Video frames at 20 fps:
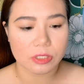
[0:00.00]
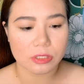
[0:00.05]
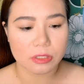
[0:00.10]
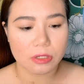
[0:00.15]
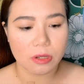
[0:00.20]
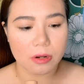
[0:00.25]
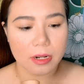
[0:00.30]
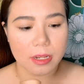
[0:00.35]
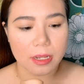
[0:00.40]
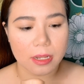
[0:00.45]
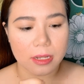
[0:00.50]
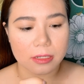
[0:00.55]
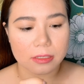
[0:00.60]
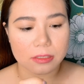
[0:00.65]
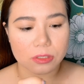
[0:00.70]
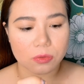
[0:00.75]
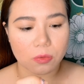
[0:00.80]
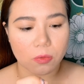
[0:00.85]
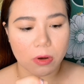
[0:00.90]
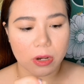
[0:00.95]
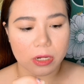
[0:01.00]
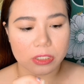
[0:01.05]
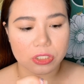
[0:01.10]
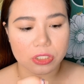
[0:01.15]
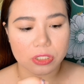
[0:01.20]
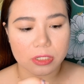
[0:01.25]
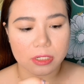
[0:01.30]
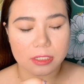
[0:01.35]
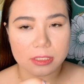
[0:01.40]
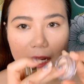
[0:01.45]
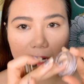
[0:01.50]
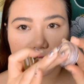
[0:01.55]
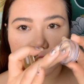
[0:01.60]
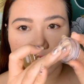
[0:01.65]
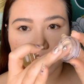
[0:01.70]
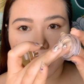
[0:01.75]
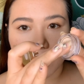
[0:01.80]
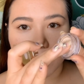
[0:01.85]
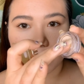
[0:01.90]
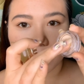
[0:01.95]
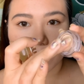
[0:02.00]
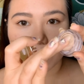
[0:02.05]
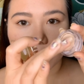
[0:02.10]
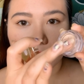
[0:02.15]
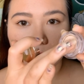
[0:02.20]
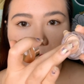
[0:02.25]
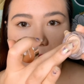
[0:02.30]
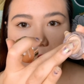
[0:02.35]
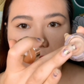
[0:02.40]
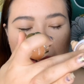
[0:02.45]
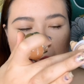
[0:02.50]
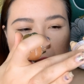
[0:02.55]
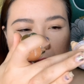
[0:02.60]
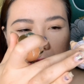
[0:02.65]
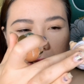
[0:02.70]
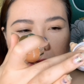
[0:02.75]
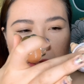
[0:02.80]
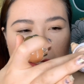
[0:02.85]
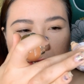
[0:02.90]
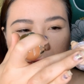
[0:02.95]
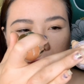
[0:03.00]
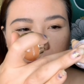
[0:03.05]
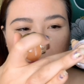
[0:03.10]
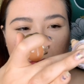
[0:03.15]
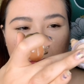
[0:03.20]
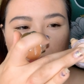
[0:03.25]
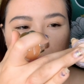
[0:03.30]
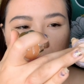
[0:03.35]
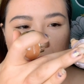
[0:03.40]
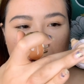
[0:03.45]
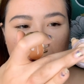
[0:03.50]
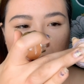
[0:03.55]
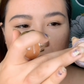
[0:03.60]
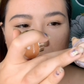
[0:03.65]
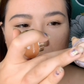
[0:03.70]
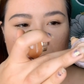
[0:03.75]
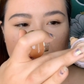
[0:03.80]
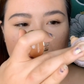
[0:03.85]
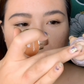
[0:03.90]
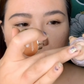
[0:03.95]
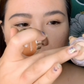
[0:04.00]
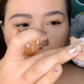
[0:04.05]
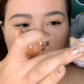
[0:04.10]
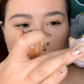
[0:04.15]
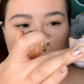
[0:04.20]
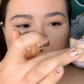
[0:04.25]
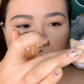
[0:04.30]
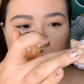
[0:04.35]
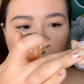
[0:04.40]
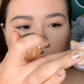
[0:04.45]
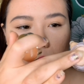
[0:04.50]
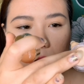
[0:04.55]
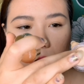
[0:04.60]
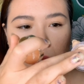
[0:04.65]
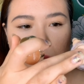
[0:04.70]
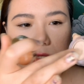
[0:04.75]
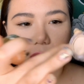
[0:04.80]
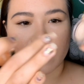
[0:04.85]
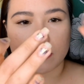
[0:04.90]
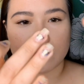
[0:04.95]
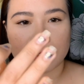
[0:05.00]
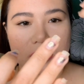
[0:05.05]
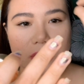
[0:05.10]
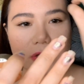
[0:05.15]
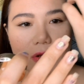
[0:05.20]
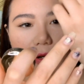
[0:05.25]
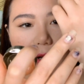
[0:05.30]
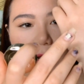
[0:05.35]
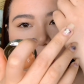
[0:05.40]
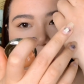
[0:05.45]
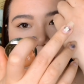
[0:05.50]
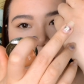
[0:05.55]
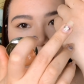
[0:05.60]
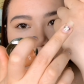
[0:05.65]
gonna swatch this shade for you because my nails are pretty long at the moment, so I'm just gonna,